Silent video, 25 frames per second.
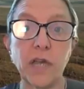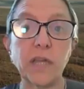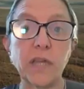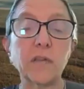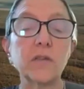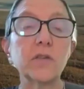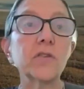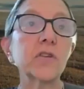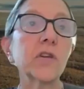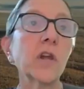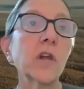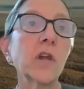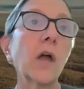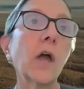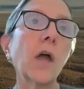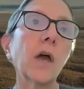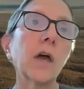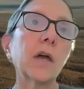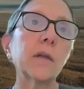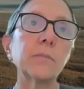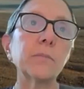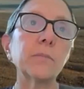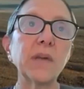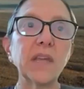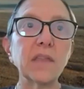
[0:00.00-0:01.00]
change
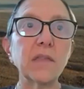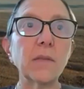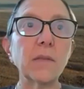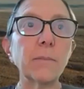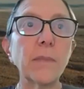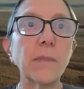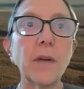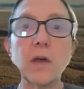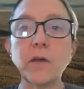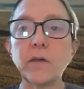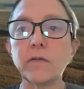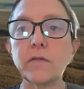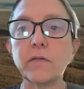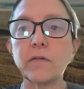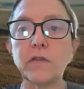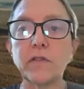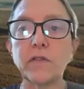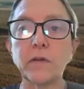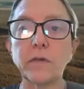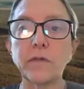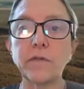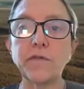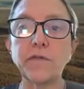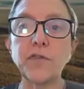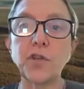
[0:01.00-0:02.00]
and make the
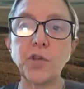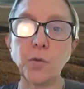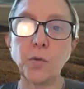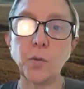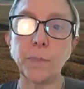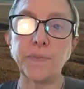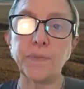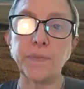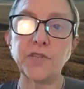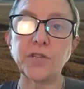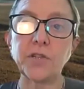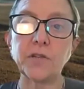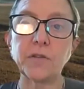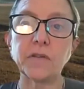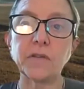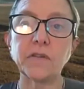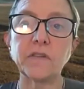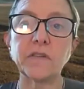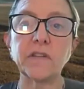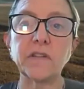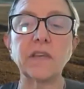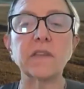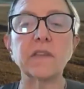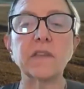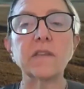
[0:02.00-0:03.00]
most of new
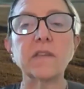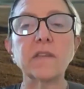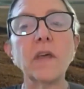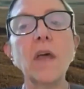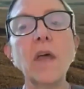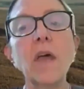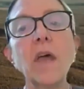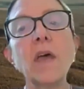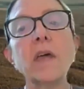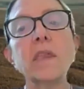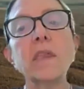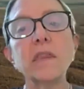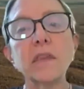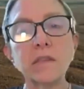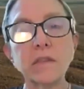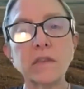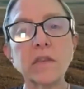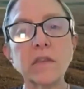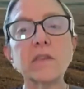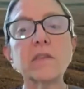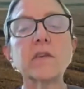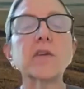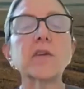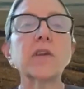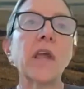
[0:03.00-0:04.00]
opportunities. This
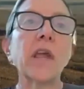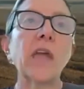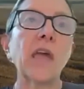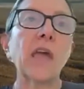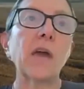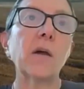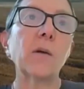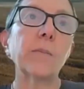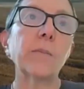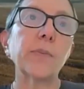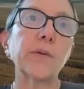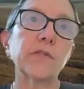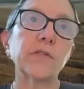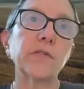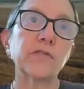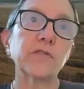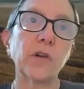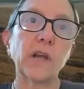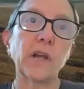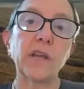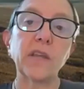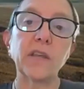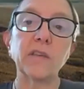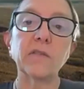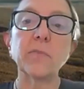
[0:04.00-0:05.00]
is going to help
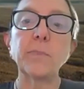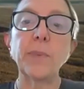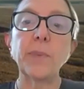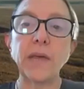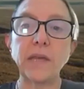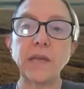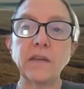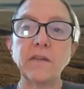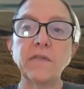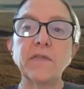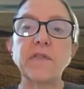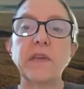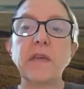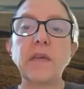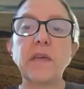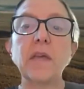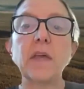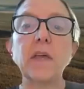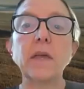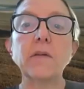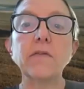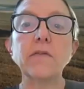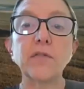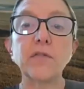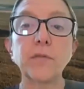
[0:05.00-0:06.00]
Australians
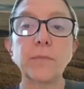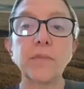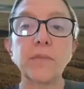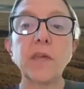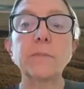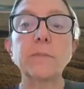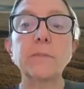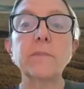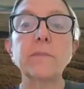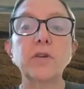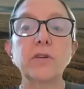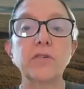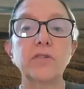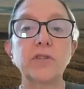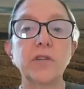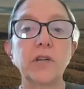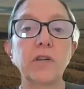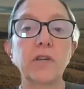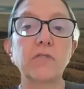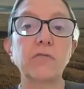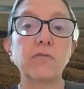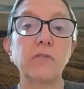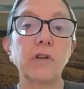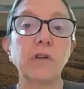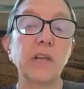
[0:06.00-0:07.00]
benefit from the
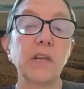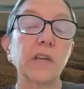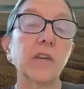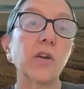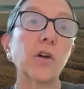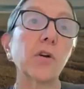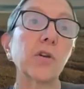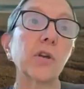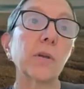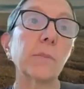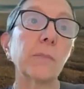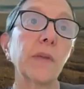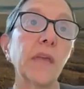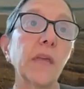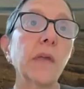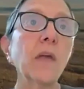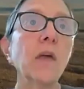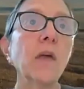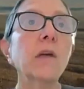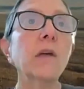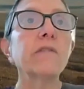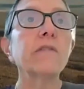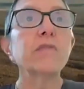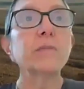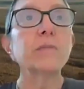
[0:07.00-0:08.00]
emerging green economy,
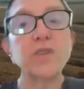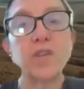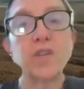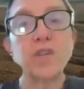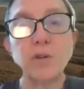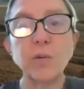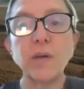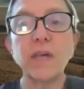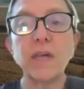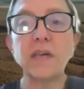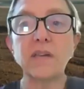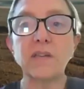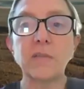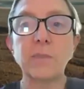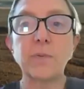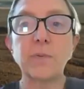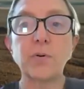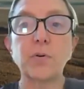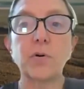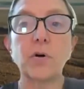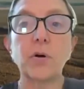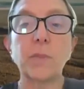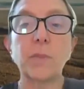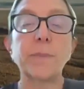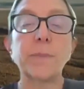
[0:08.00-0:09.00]
from new
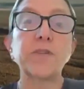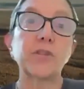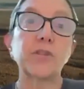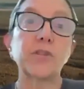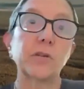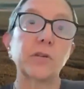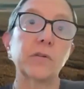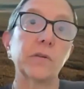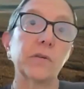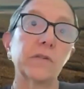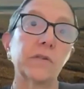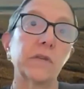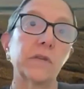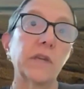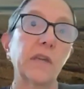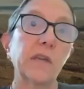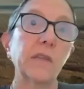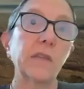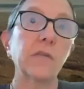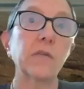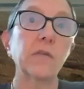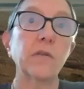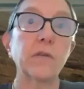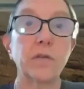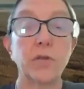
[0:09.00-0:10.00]
export
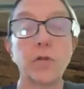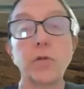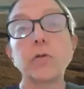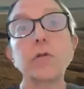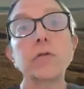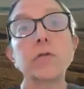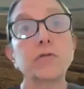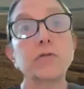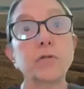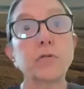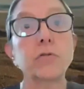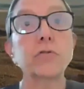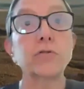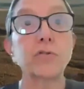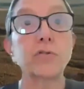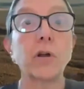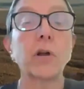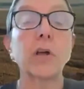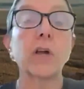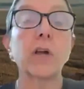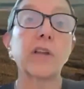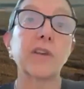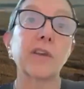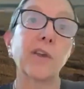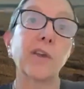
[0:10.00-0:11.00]
opportunities that
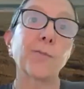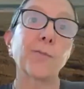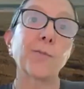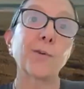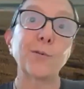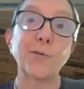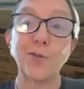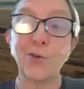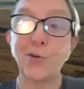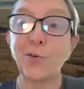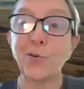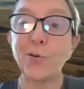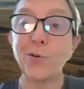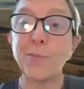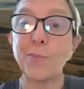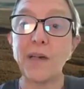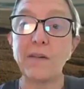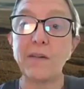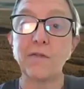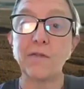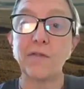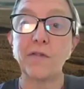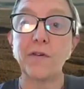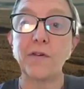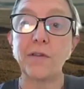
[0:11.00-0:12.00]
Trang and I will talk
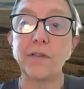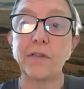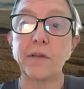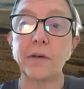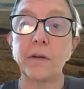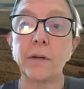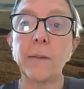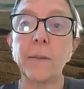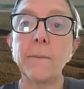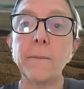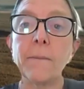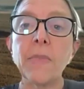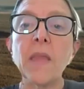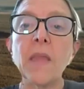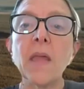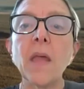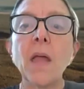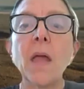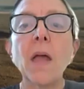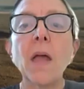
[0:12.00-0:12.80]
about further,